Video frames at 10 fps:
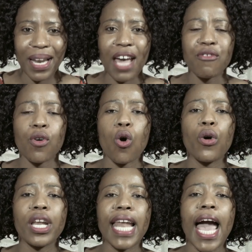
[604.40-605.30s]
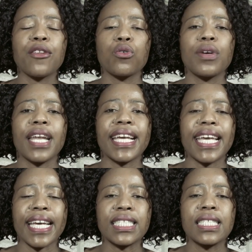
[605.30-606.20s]
apply for online you're gonna
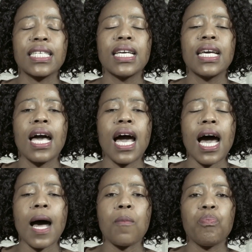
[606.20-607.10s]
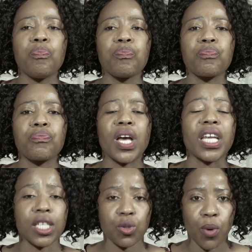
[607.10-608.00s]
get um,
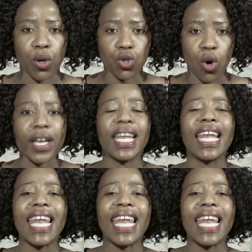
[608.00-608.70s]
response on.